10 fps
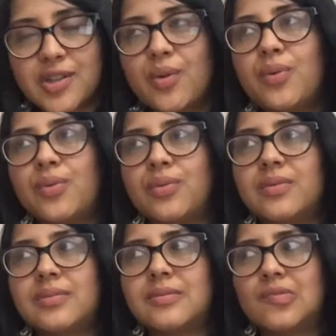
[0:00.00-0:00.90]
I thought,
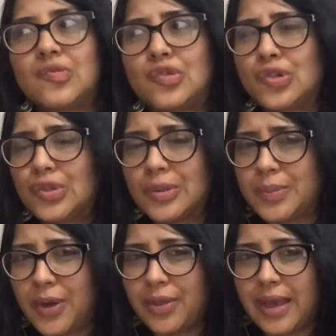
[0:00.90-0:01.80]
don't know
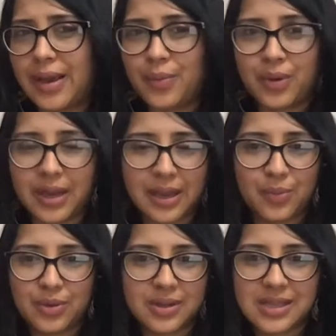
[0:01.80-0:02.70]
about that.
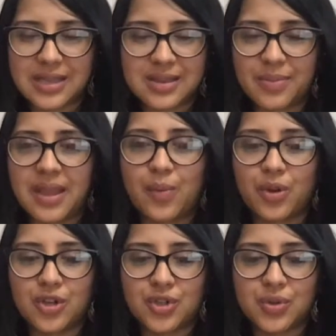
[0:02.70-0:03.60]
Is that something I
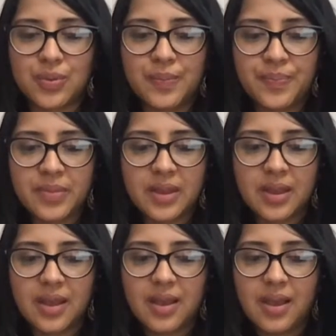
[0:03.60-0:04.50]
want to do?
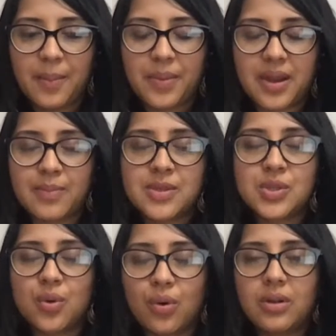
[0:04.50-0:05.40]
But I'm
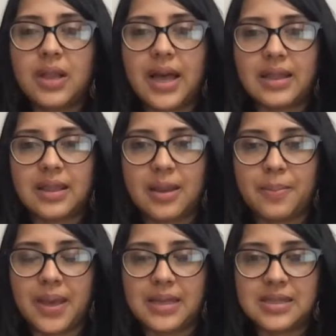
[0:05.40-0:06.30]
so glad that I
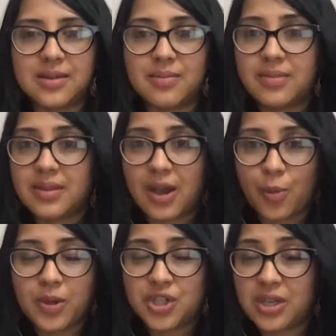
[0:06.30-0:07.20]
met him. That
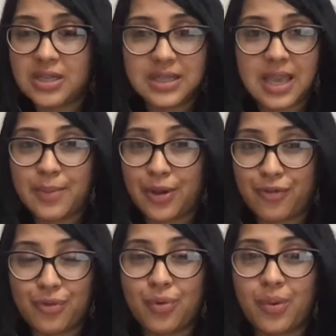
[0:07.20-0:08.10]
opportunity came out of
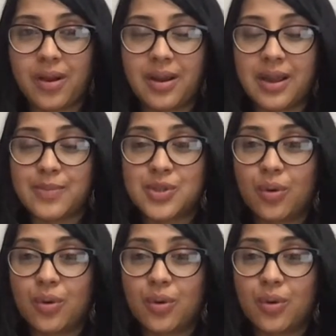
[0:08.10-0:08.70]
nowhere. And I'm so